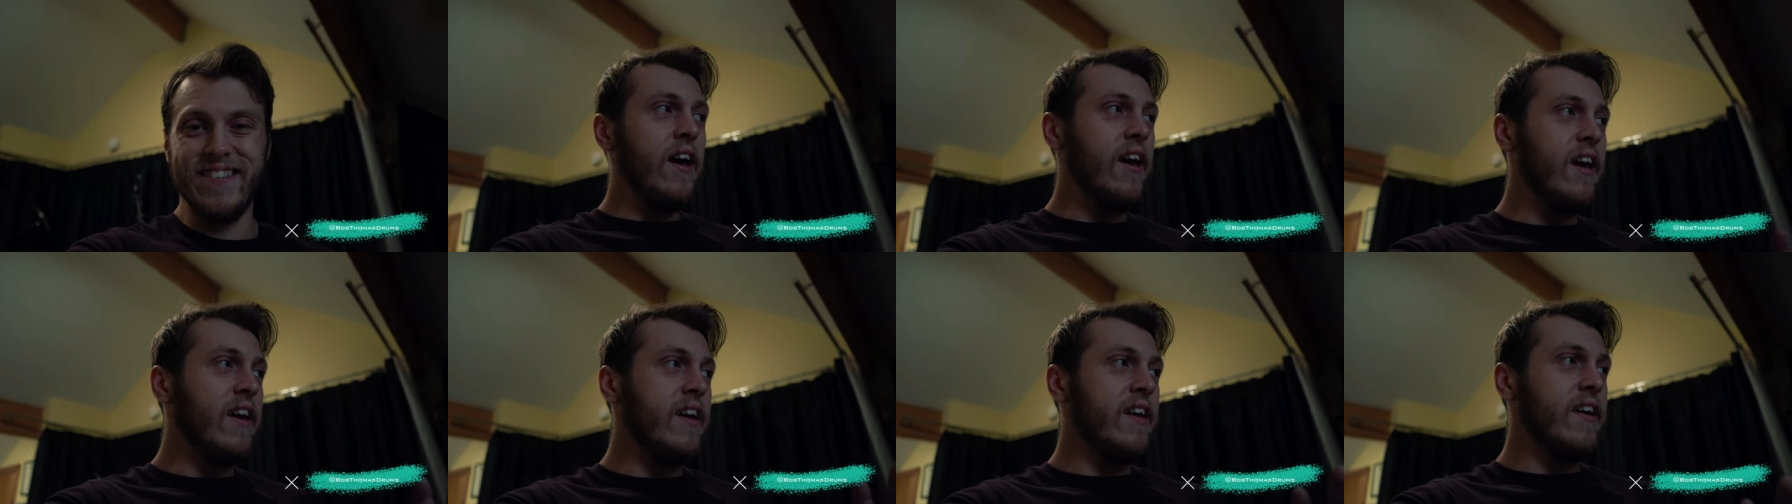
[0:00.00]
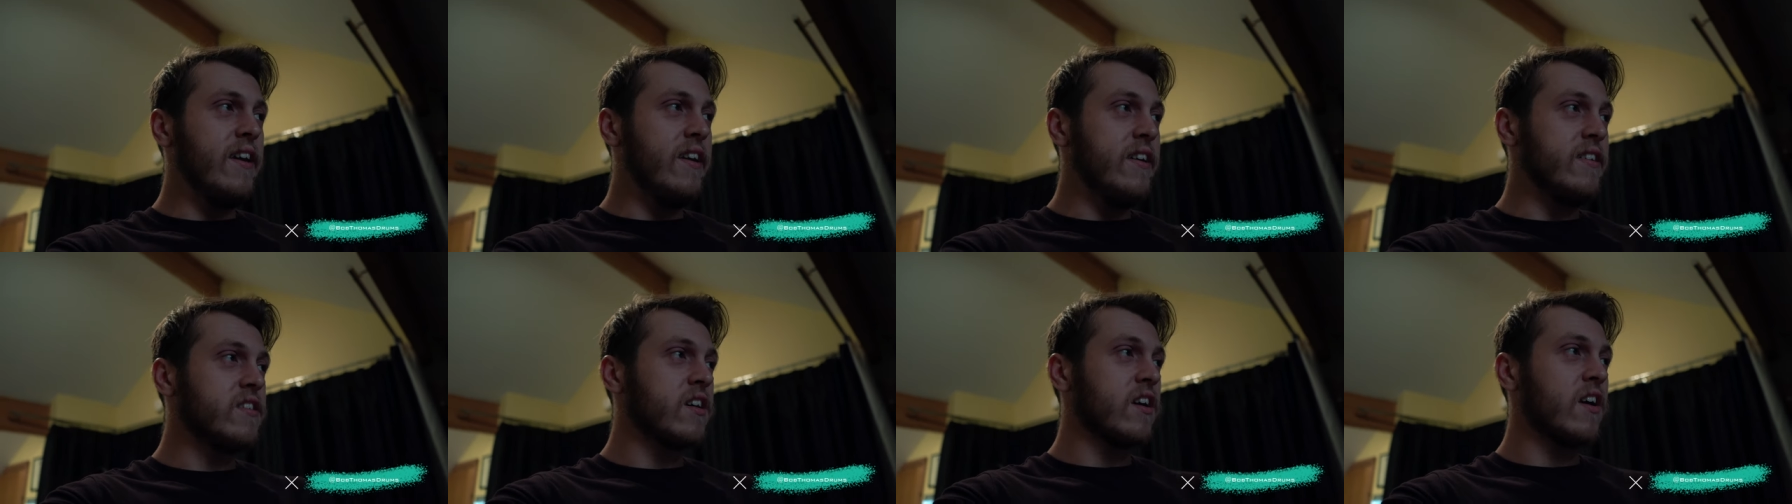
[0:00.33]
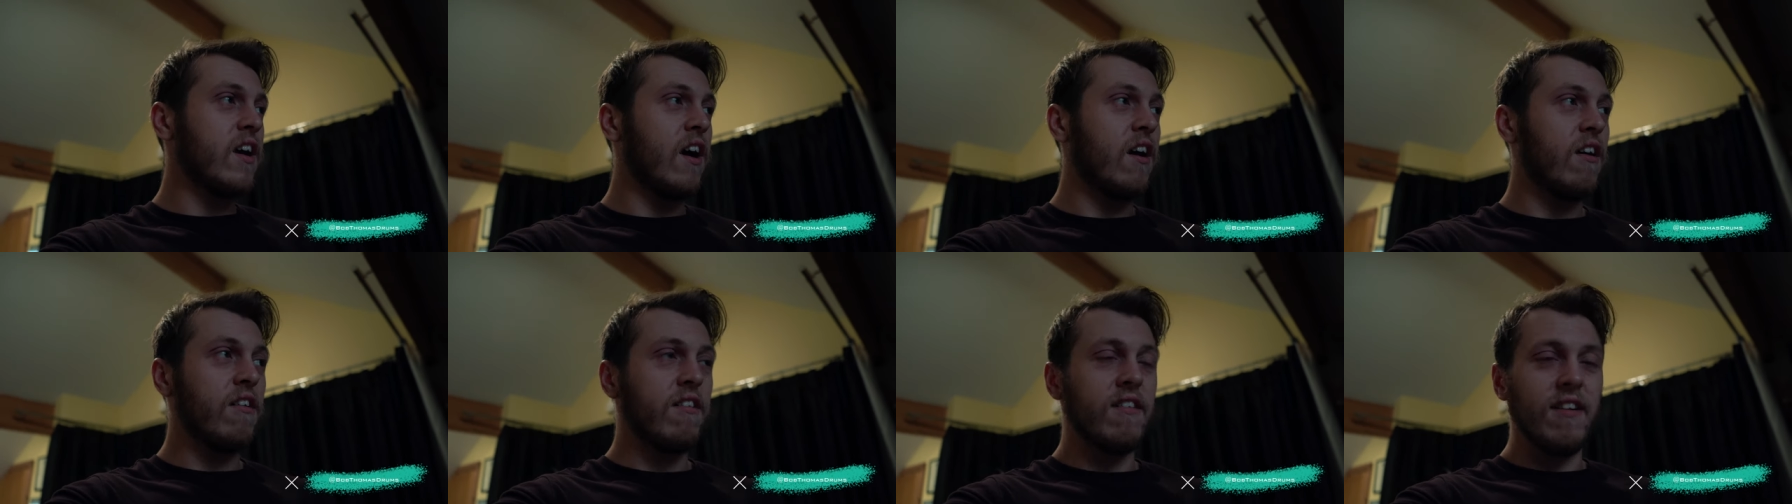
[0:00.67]
It is
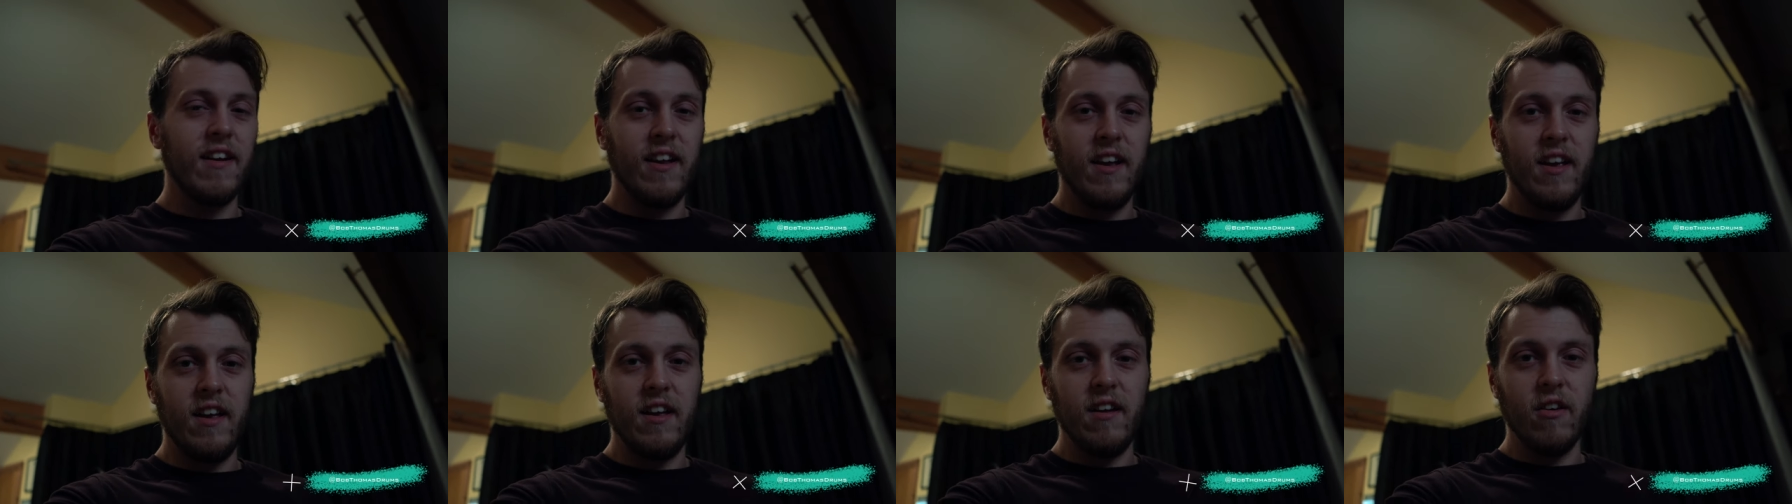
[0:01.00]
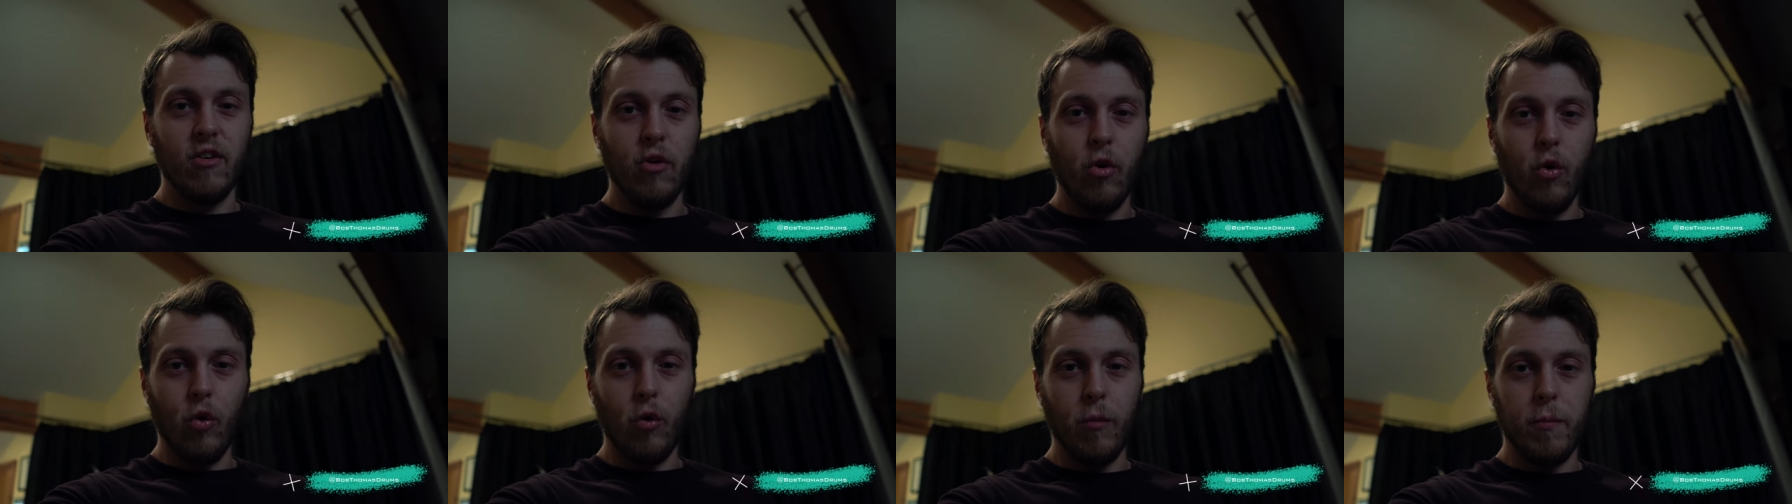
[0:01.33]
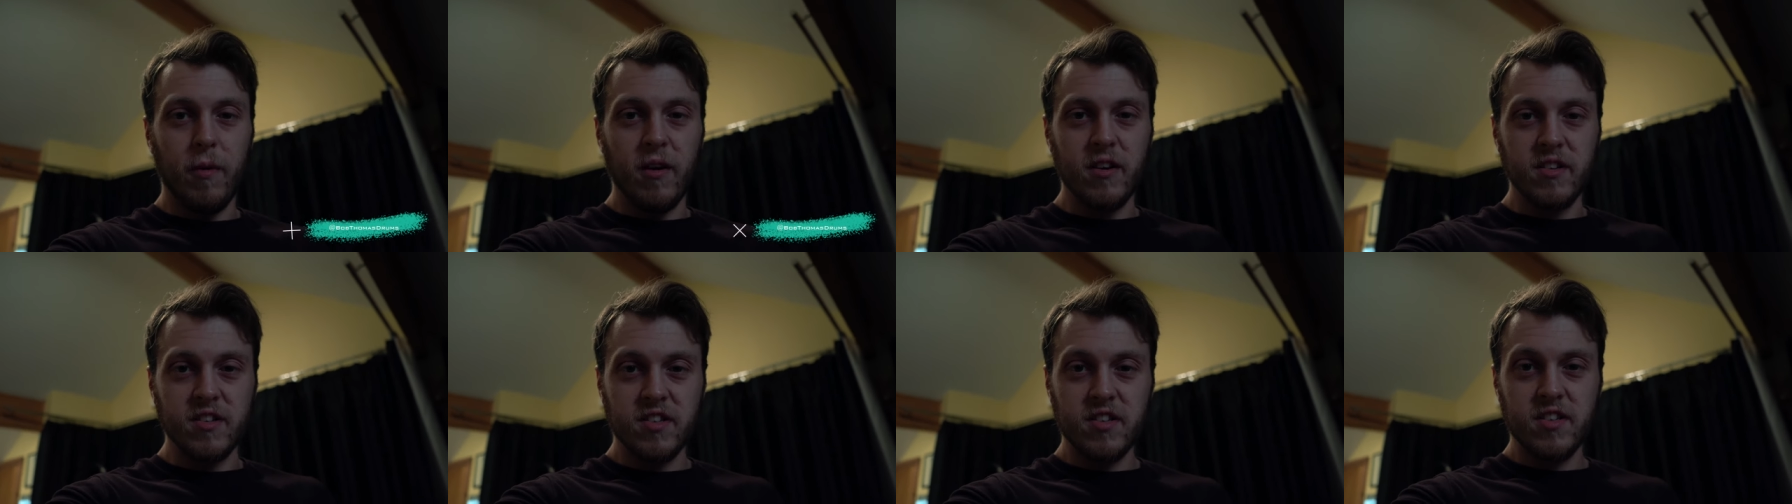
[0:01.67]
currently quarter
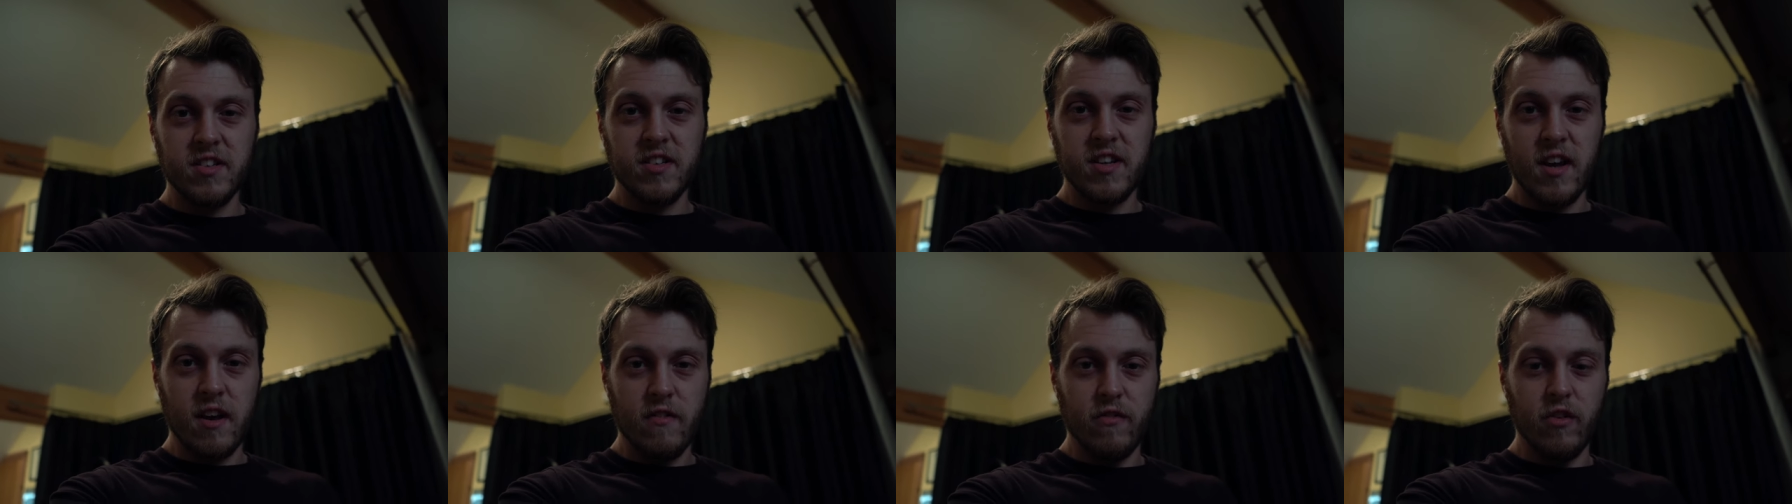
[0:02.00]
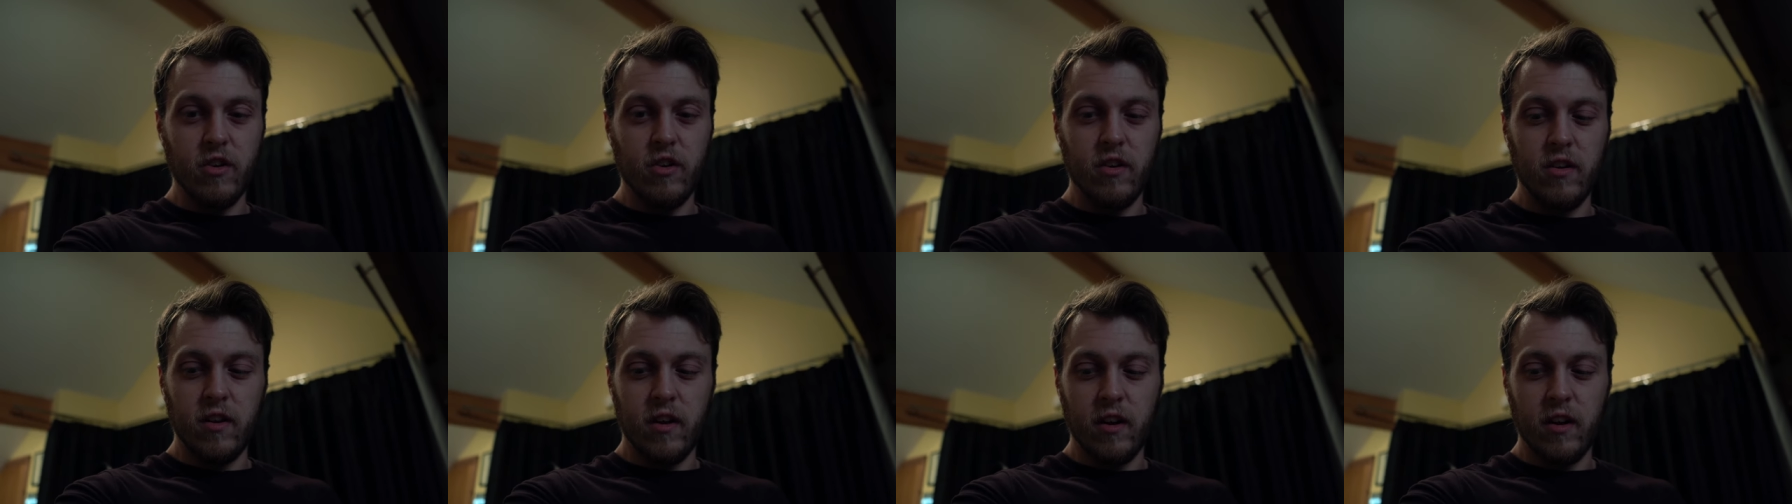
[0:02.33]
past seven